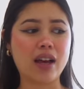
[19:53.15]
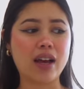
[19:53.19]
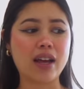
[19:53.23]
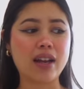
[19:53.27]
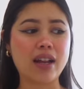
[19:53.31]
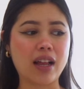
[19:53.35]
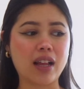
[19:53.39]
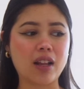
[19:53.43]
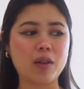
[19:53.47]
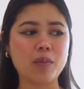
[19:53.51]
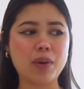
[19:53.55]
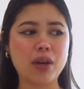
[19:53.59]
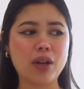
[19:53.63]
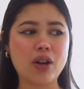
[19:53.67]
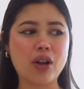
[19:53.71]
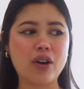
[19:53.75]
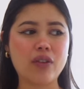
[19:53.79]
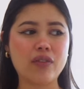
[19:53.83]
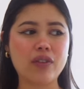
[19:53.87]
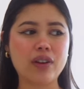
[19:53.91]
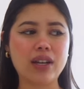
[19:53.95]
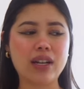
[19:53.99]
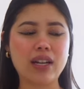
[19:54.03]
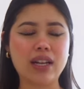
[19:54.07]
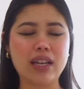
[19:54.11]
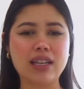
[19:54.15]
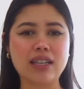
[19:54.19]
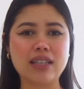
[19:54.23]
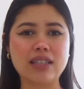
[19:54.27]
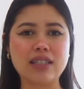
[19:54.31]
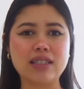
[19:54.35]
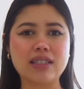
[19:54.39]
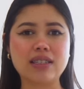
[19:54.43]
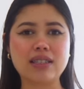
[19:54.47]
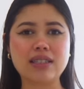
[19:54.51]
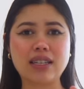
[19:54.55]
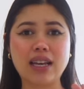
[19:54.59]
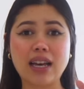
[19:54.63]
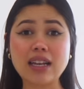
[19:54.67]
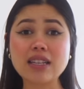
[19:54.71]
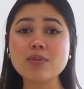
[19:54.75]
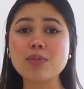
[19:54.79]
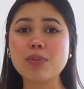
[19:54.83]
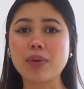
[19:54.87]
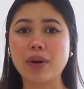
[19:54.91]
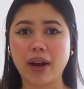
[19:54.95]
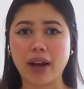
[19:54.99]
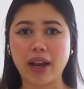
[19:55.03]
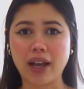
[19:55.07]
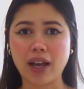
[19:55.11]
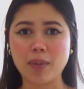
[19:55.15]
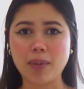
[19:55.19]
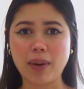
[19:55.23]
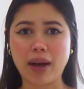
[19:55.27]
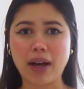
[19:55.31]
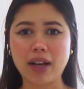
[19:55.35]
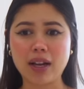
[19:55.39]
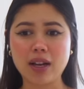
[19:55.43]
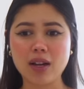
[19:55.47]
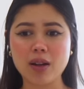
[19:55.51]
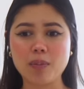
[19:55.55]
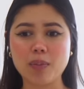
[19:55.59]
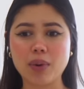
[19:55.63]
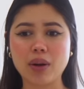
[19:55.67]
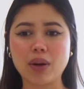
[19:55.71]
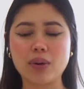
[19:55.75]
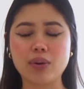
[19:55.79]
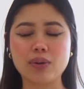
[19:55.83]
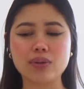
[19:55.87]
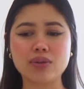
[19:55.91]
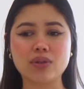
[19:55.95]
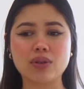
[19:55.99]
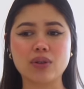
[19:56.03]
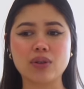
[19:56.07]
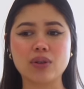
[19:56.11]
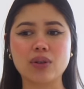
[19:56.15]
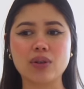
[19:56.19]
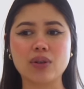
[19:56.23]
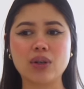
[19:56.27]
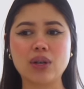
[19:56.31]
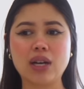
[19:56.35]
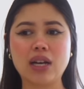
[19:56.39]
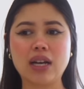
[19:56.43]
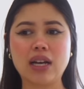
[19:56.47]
An element of it is, yes, praying about it, but also